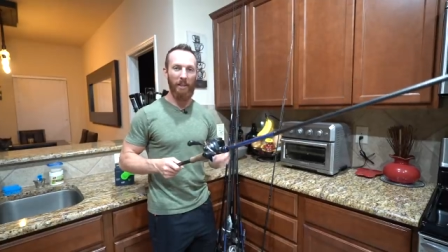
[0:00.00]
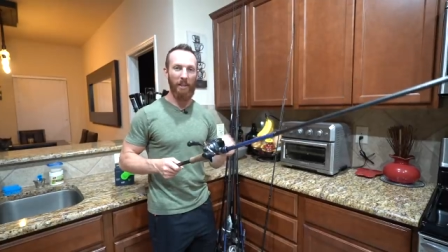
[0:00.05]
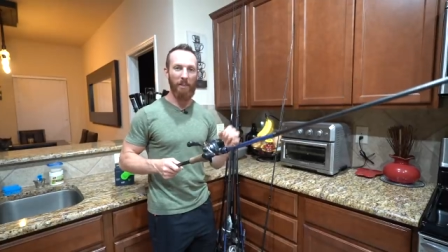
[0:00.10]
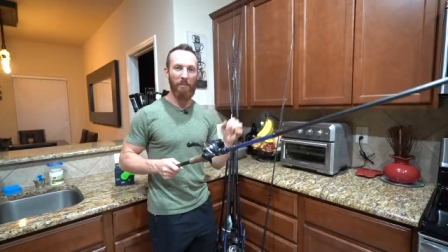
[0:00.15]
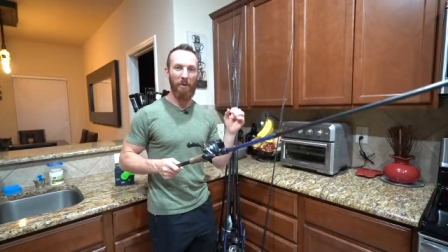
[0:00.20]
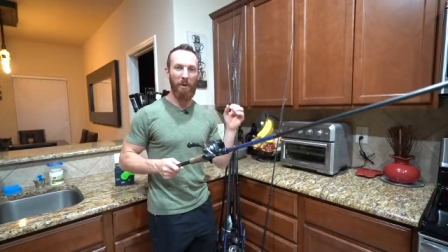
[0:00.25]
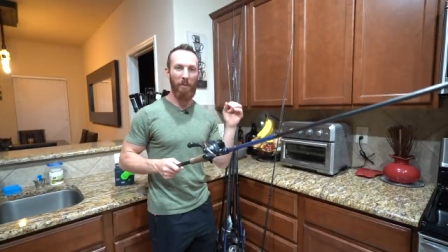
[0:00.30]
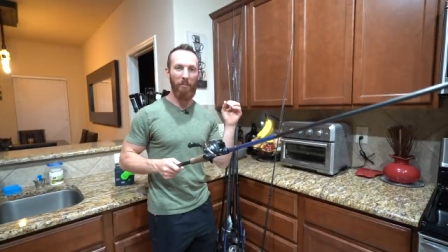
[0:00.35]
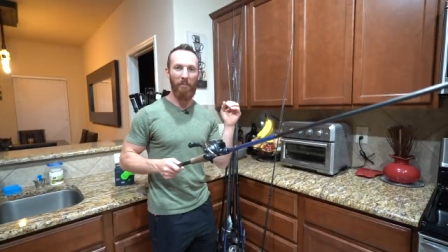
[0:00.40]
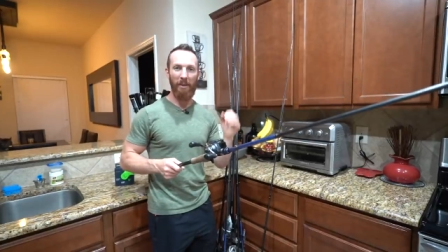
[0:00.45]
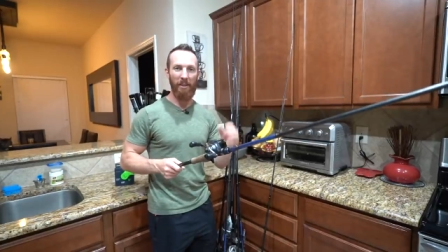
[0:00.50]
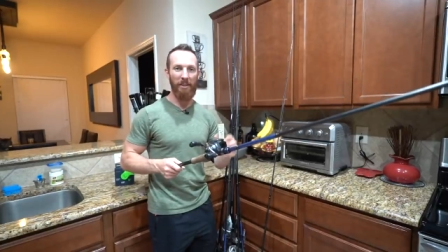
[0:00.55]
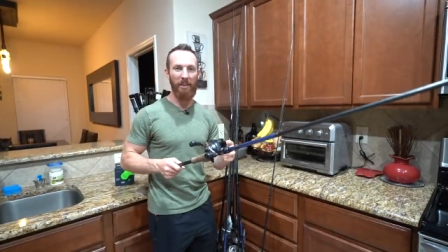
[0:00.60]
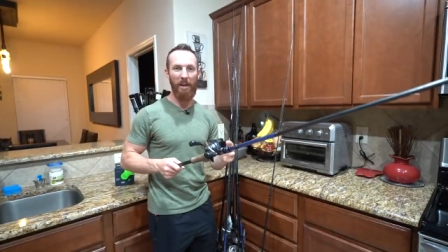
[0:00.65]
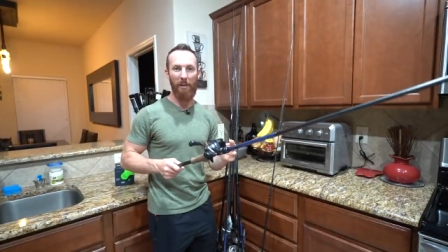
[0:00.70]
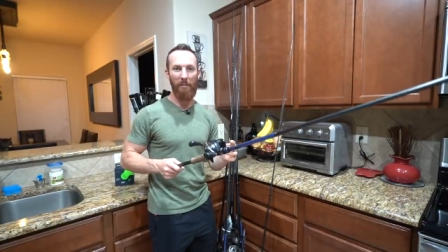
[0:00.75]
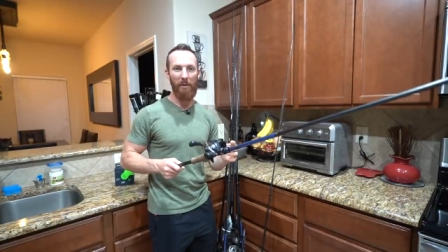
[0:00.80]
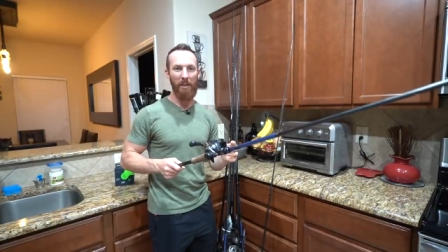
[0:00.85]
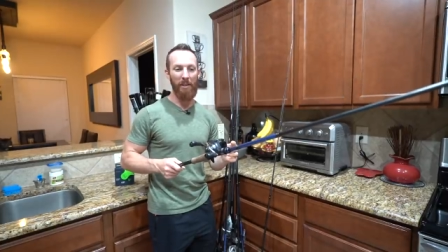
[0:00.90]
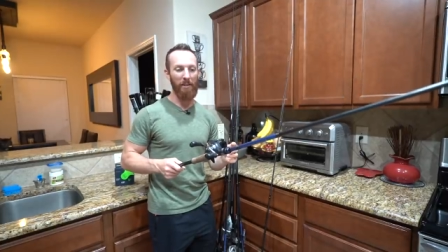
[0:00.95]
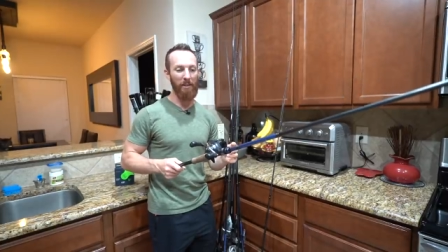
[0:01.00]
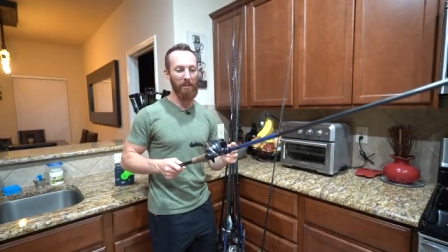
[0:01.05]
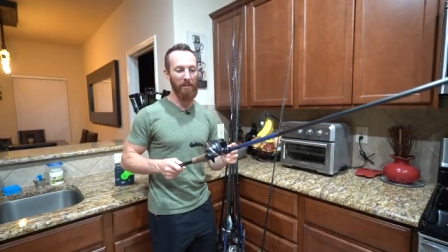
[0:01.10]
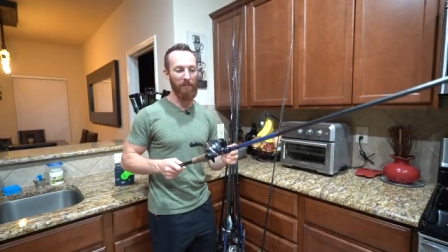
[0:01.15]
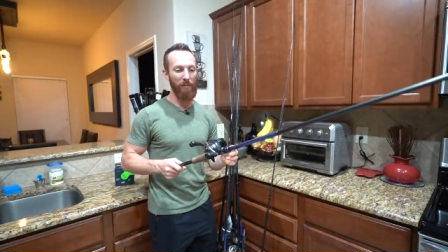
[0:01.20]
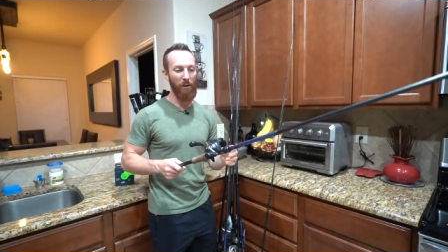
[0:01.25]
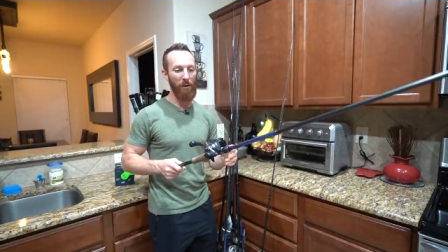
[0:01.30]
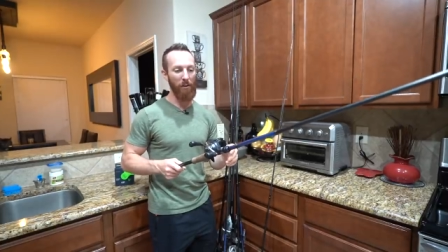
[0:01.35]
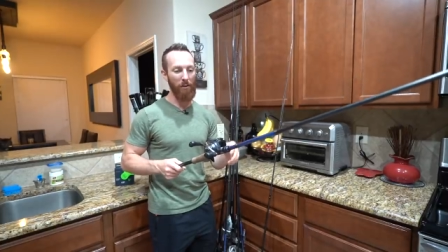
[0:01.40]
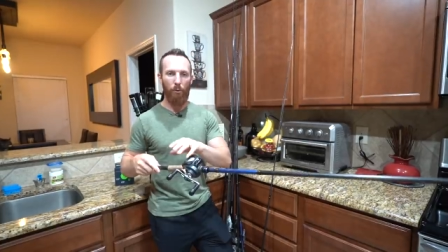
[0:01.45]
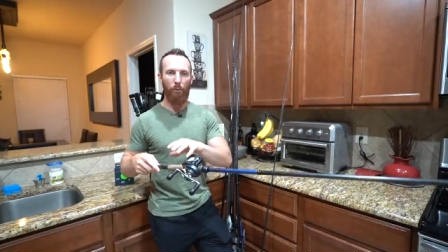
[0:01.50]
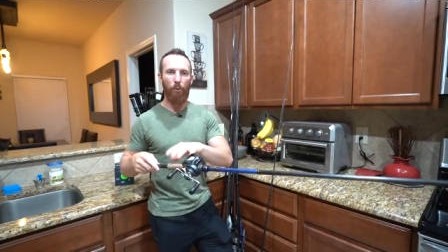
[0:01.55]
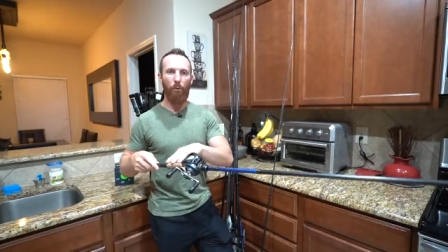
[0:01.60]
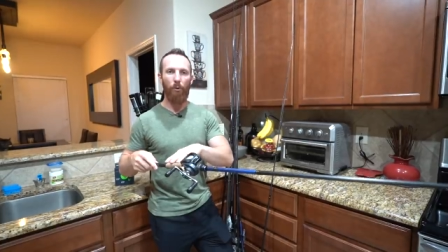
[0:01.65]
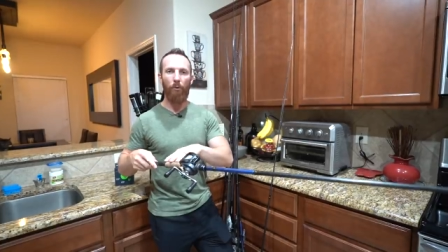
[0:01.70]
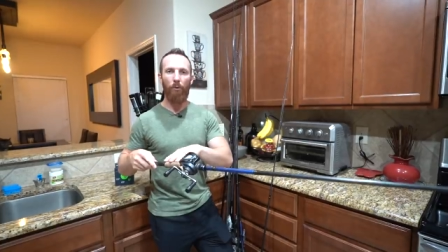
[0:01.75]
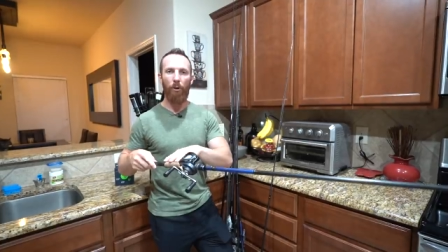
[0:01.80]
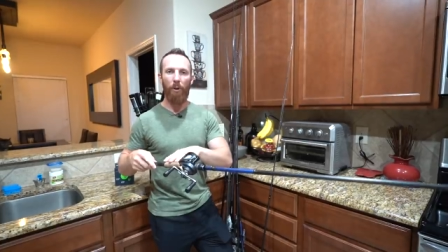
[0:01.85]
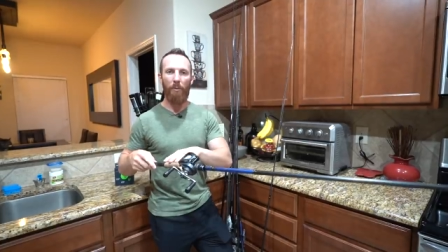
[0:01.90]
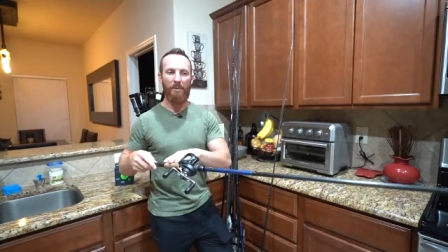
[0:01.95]
That's been a big time hit this fall.
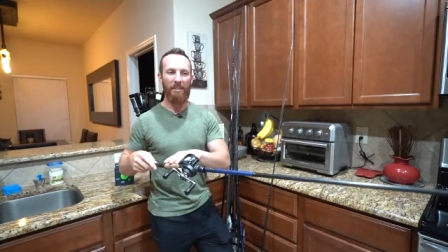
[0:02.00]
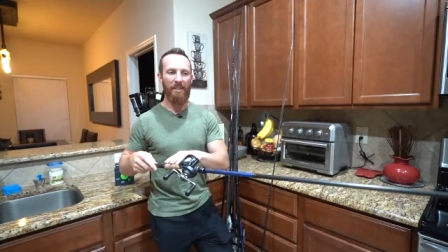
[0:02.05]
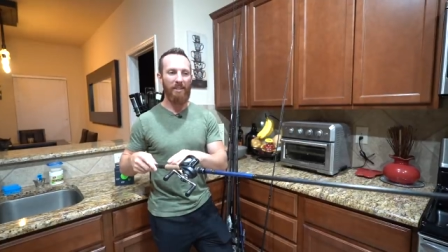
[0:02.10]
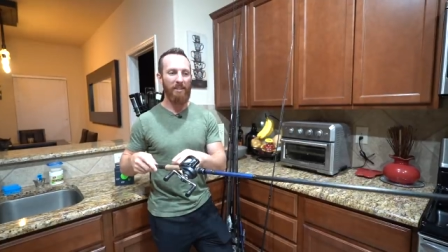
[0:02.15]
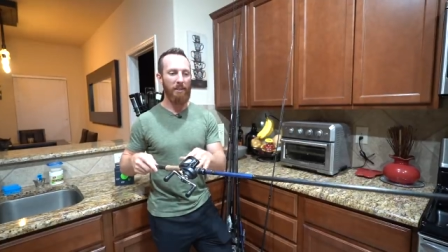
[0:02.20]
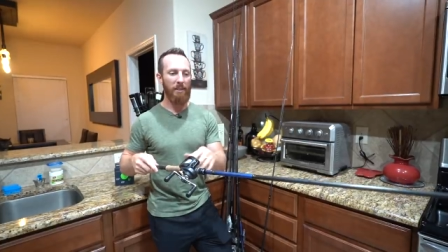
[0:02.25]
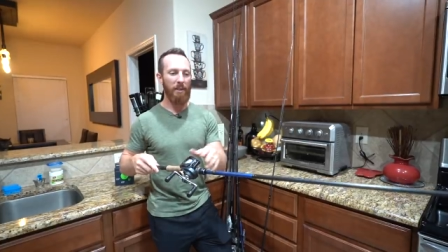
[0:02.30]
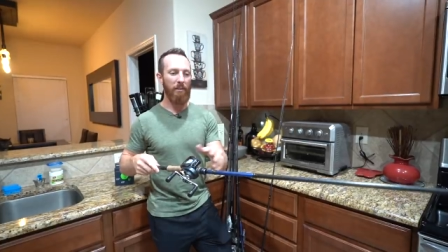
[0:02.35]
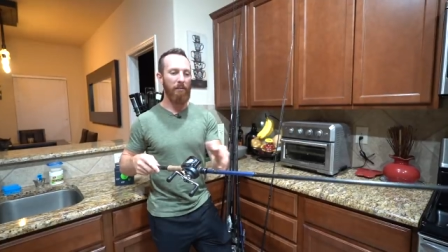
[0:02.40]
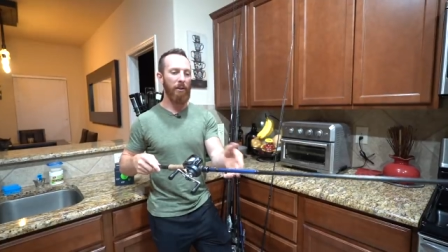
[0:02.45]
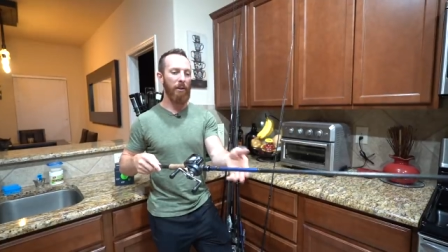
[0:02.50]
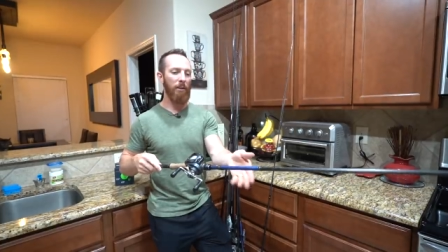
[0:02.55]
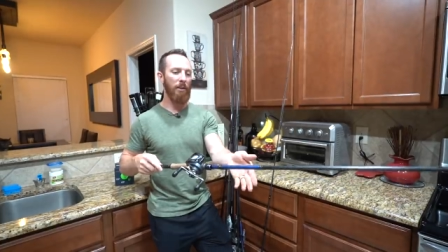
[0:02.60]
Cork grip sensitivity